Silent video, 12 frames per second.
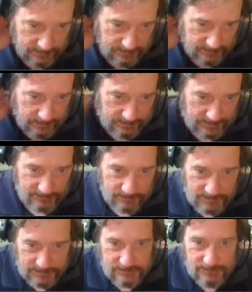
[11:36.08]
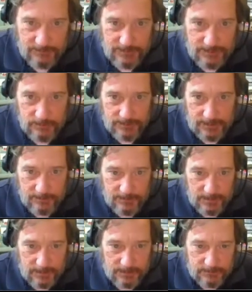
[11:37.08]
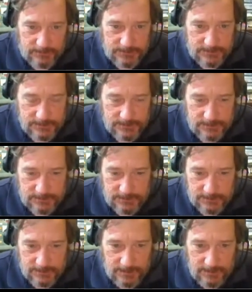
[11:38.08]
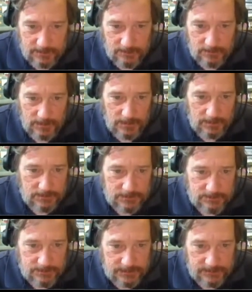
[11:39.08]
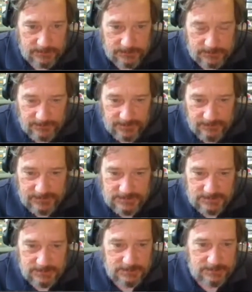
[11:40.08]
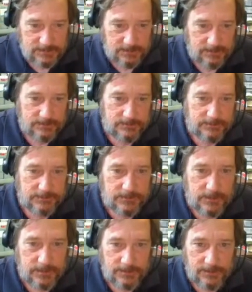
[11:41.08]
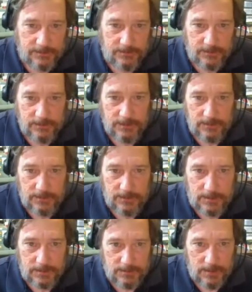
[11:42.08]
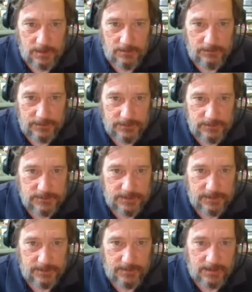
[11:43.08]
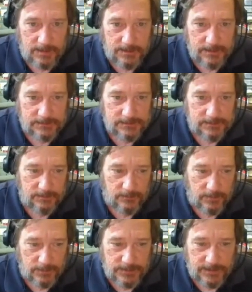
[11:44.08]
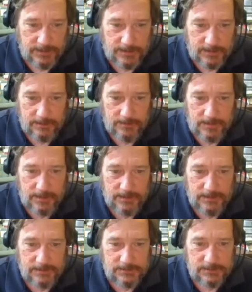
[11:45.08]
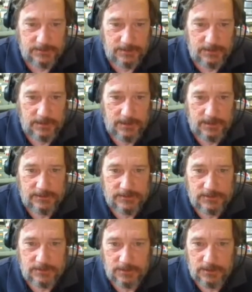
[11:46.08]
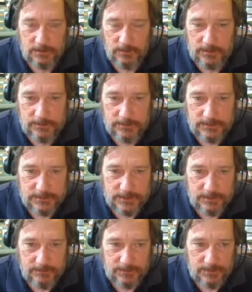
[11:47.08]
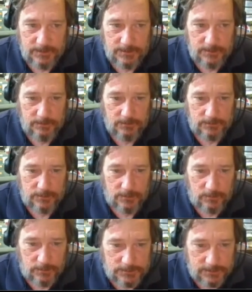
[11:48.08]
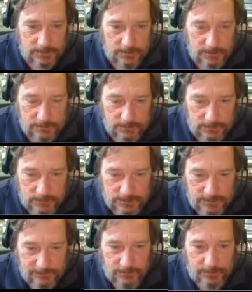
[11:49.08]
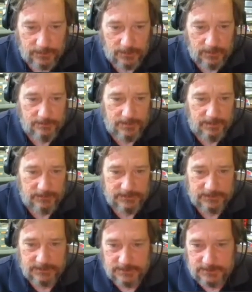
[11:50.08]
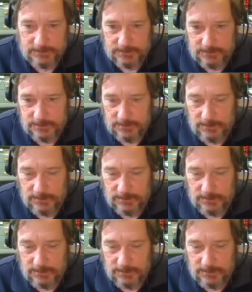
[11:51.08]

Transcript: Probably everybody's familiar with antibiotic resistance and how there's been some emphasis to try to not overuse antibiotics and rotate antibiotics. And certainly we do the same thing with growers. Growers have learned a lot about resistance.